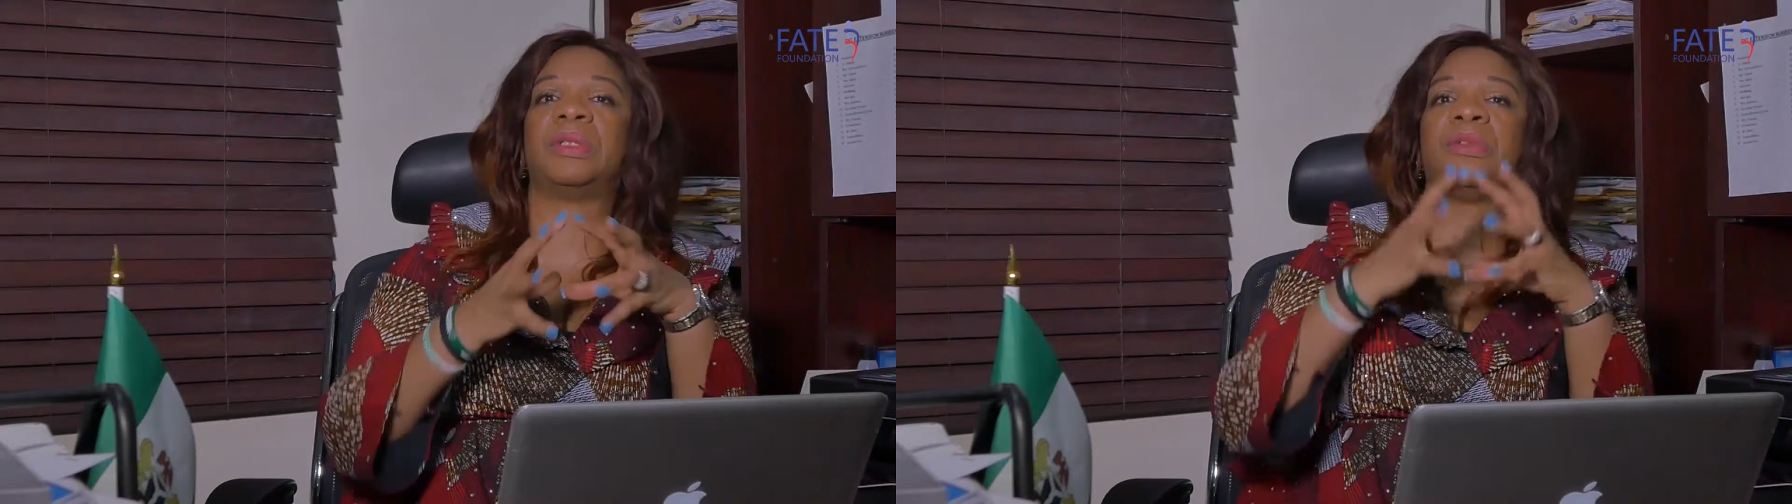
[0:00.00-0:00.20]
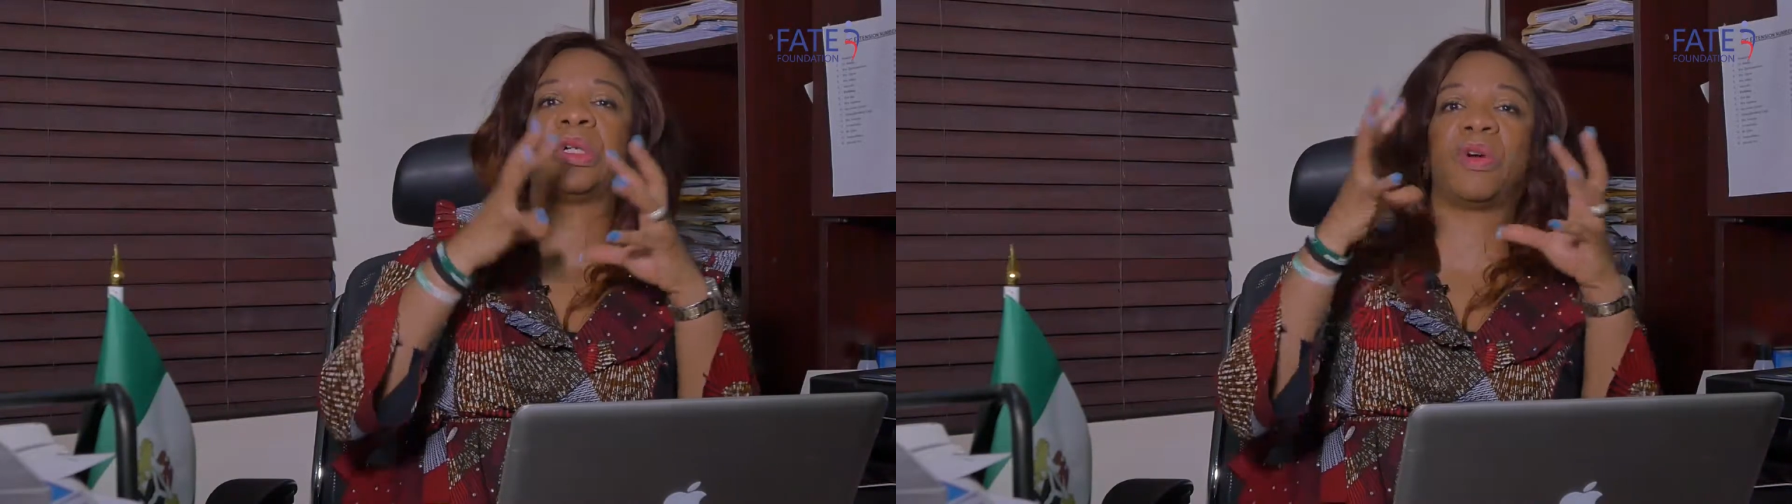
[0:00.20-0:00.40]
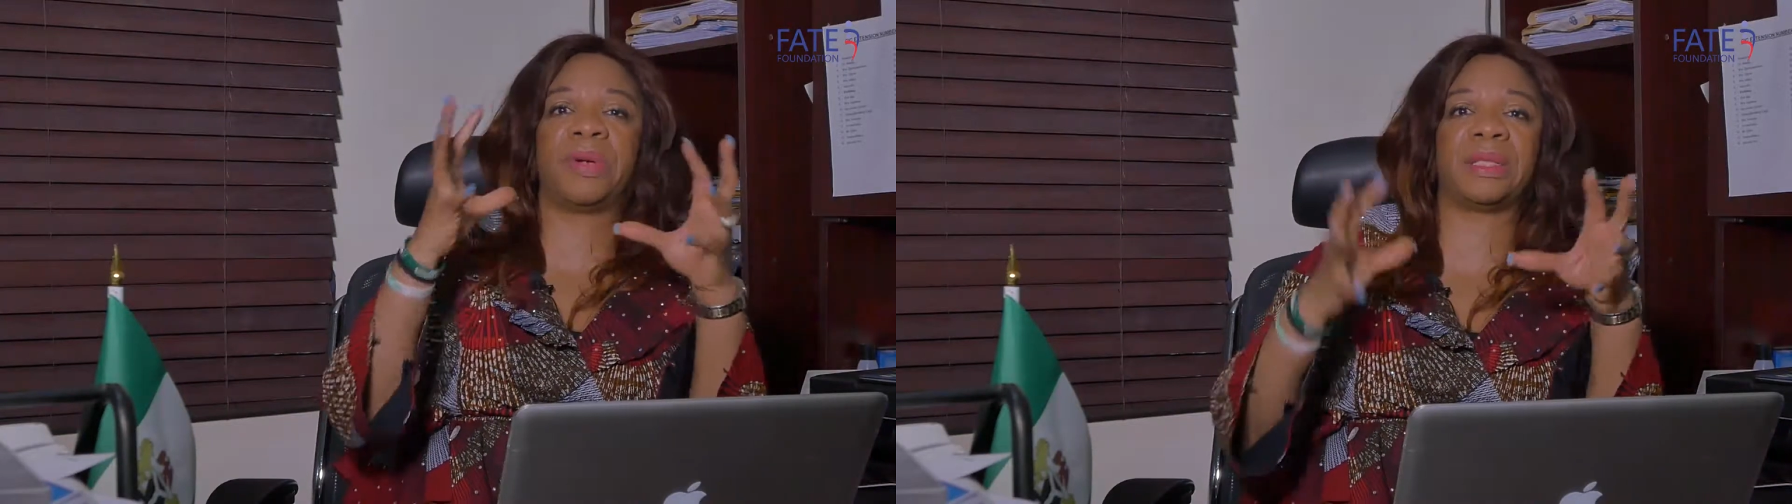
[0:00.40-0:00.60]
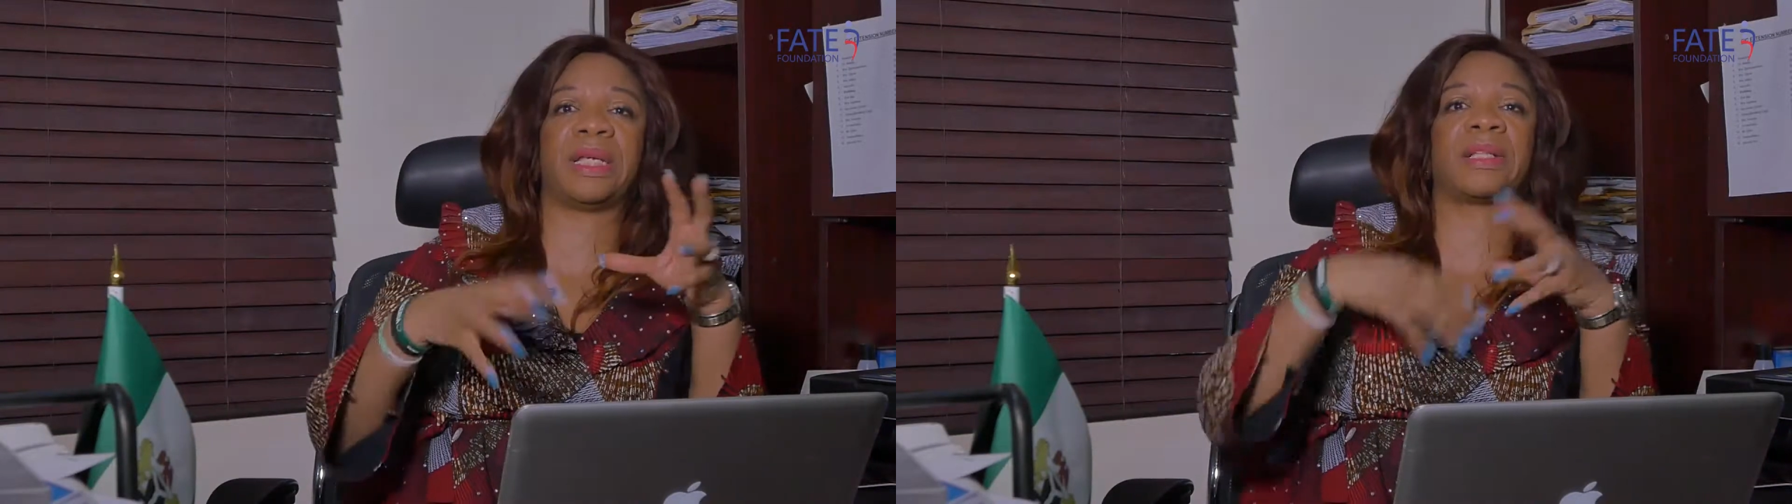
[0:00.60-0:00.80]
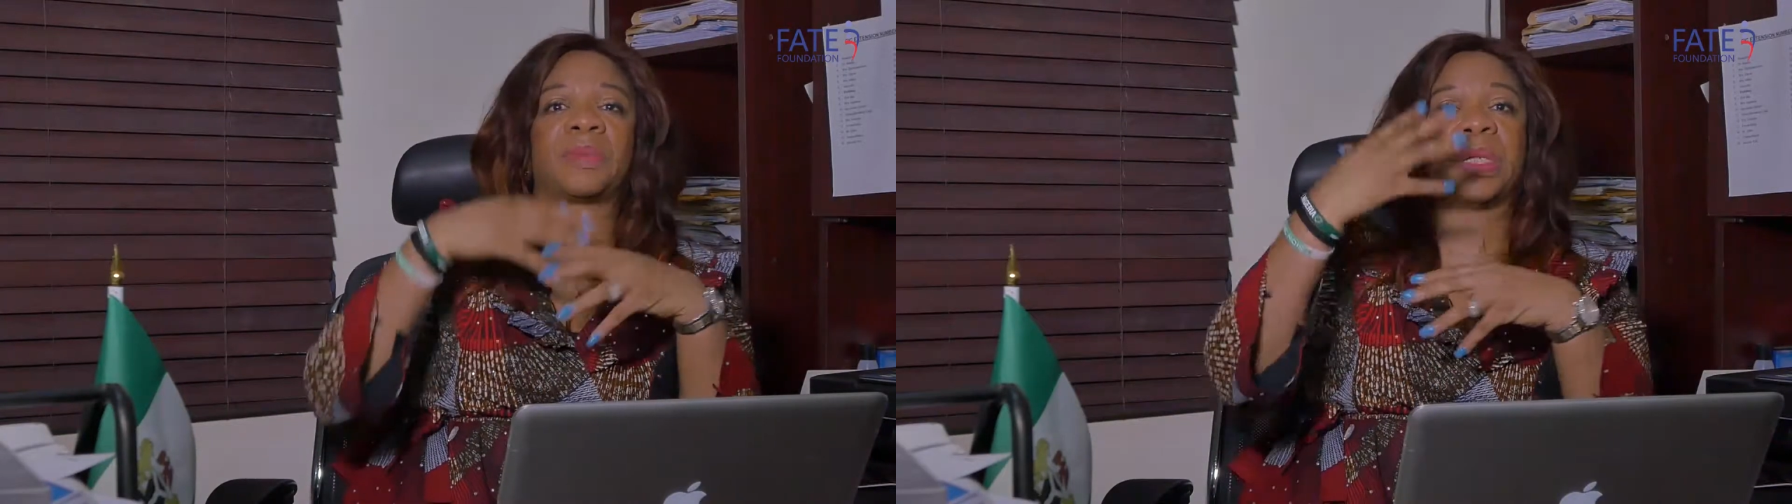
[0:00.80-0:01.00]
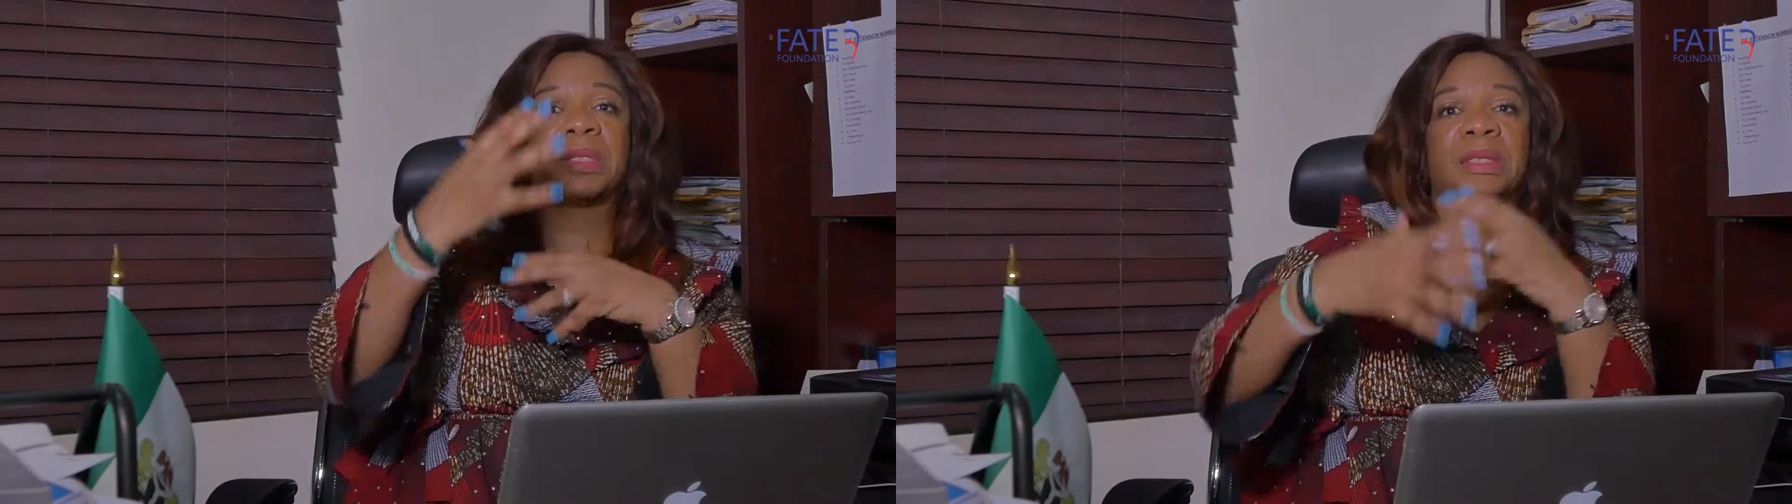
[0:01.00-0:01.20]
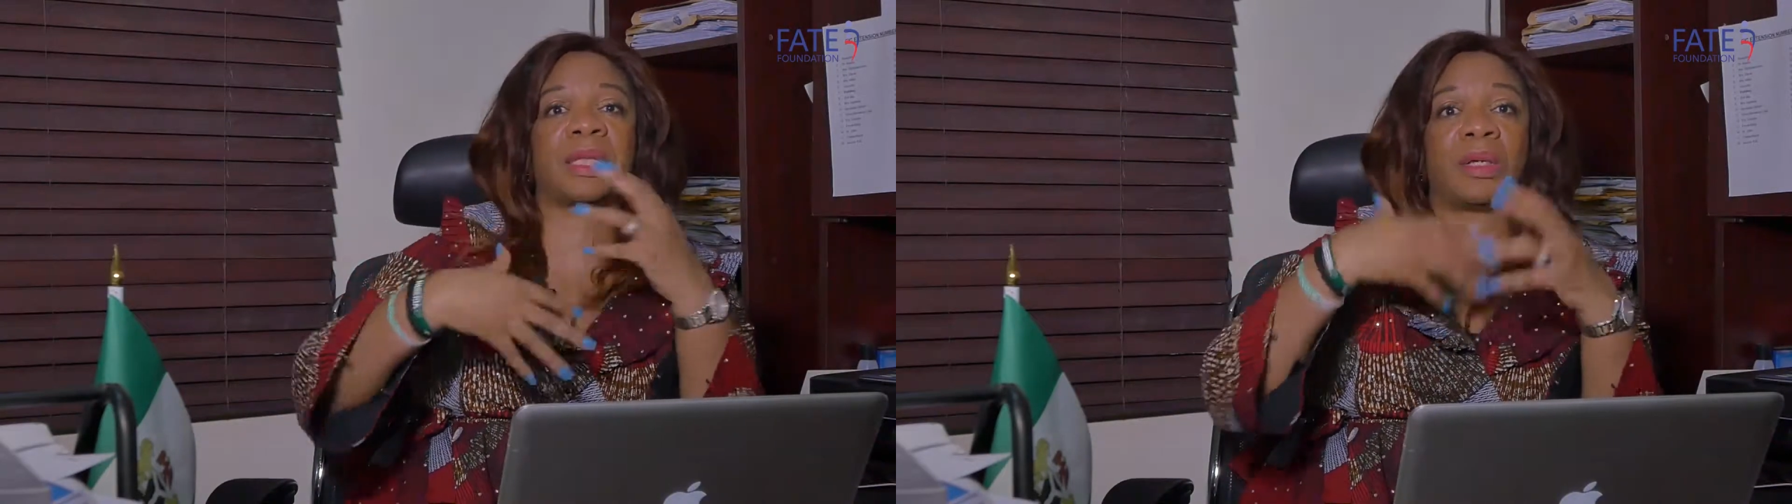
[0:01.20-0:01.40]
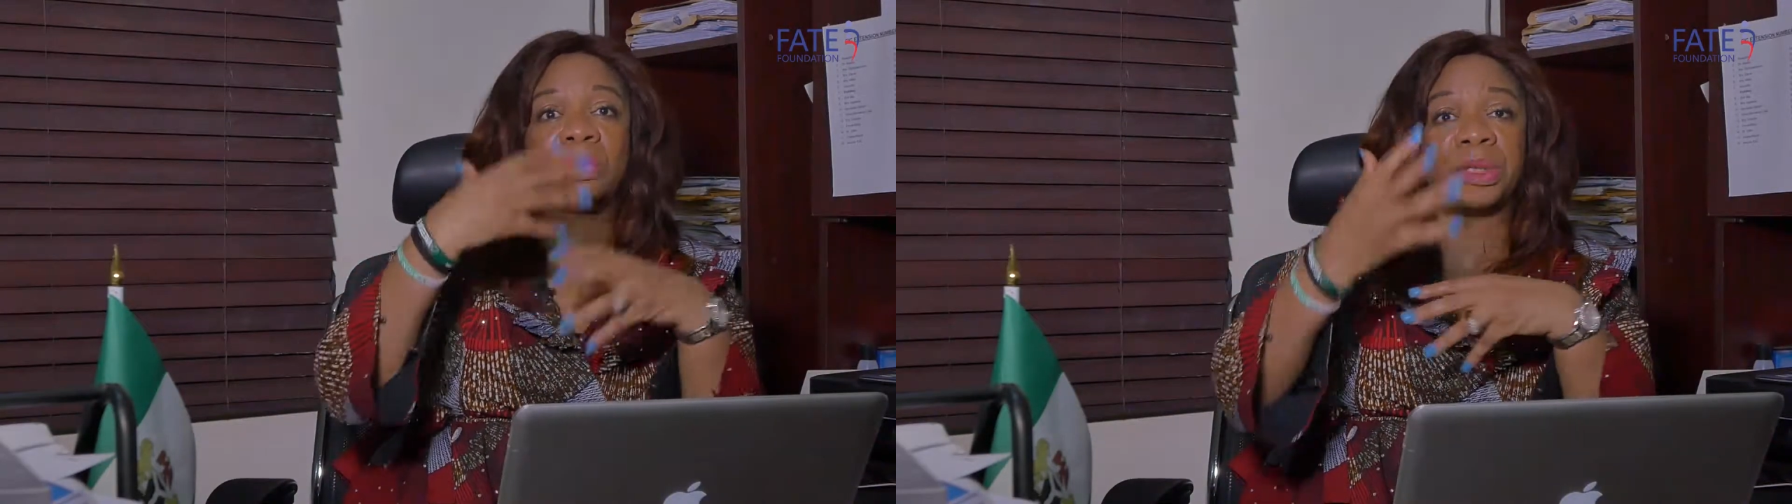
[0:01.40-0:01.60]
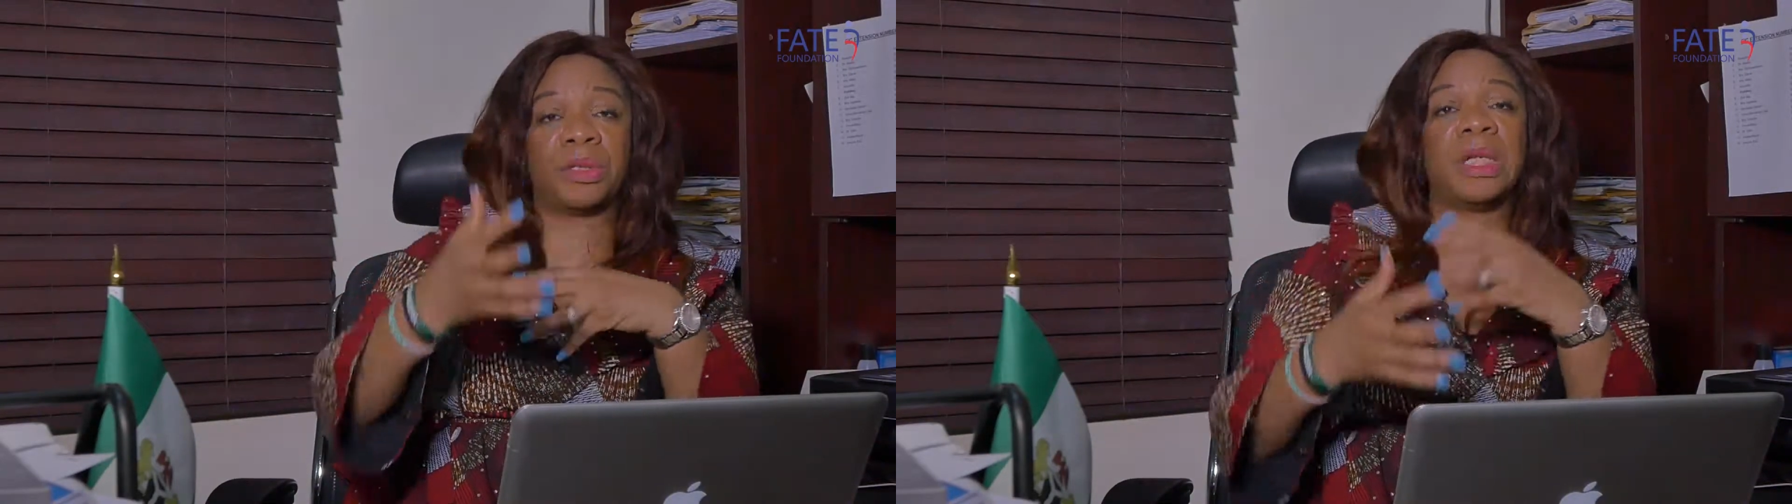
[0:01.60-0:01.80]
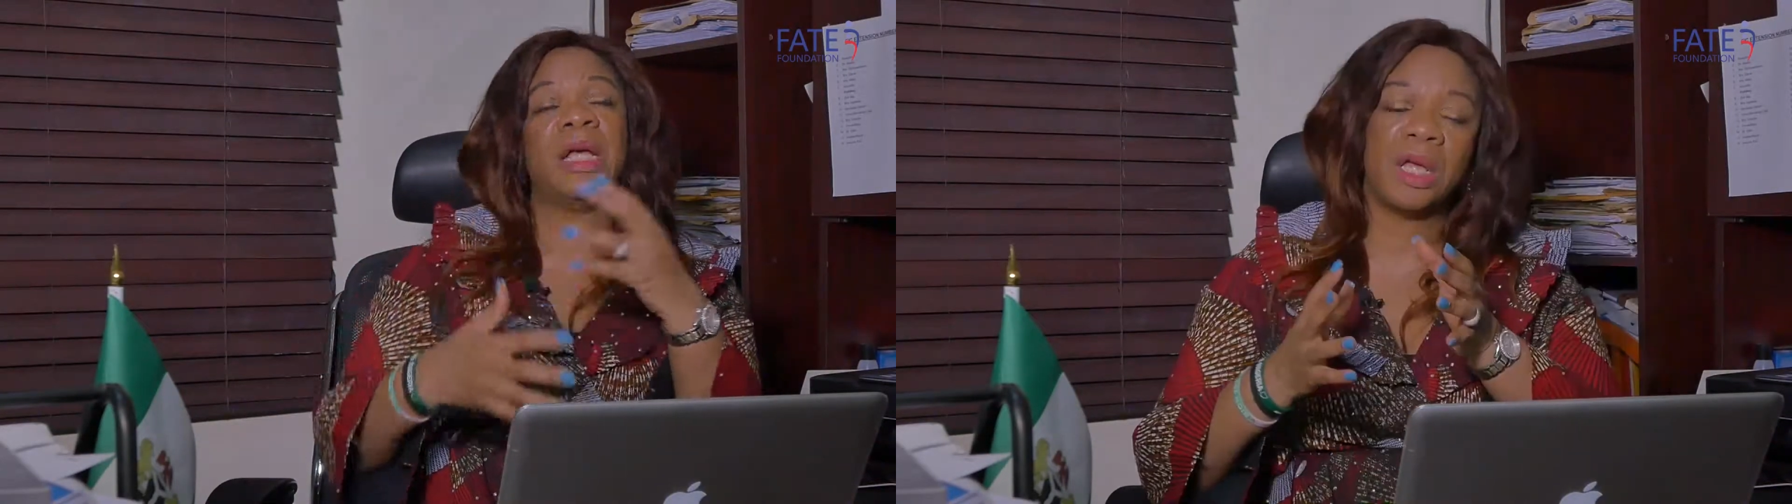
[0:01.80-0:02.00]
the recurrent expenses that are
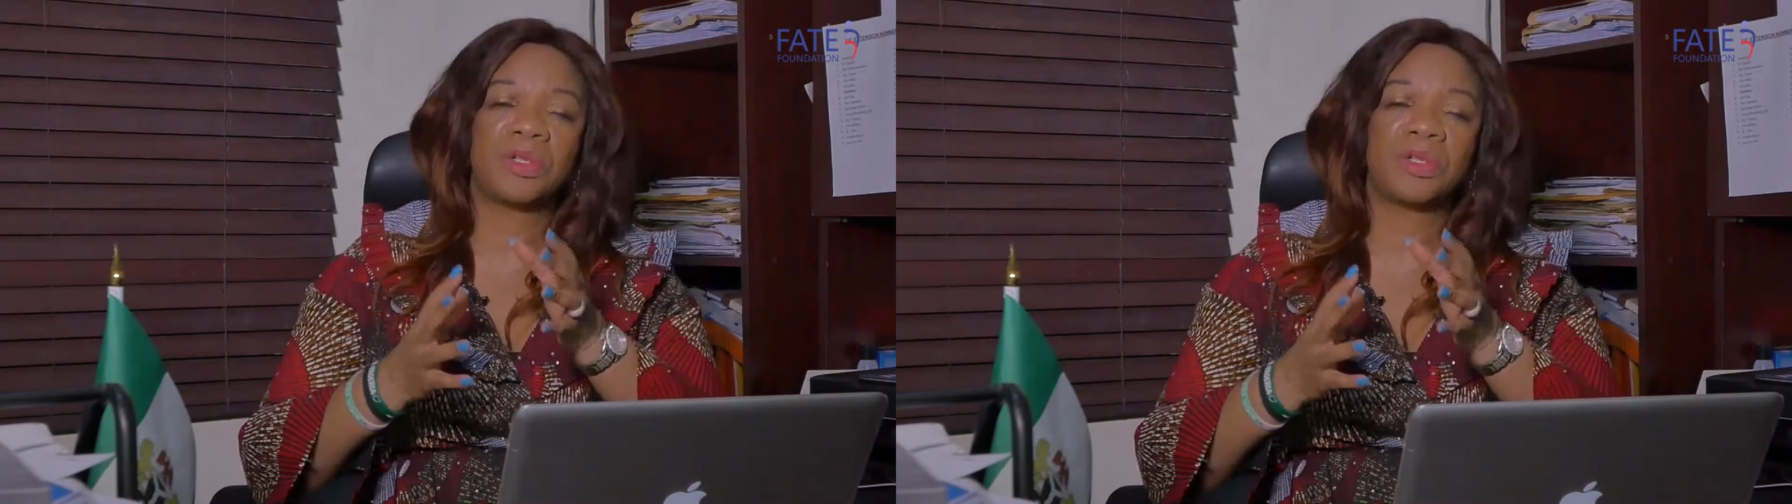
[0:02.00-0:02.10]
going on.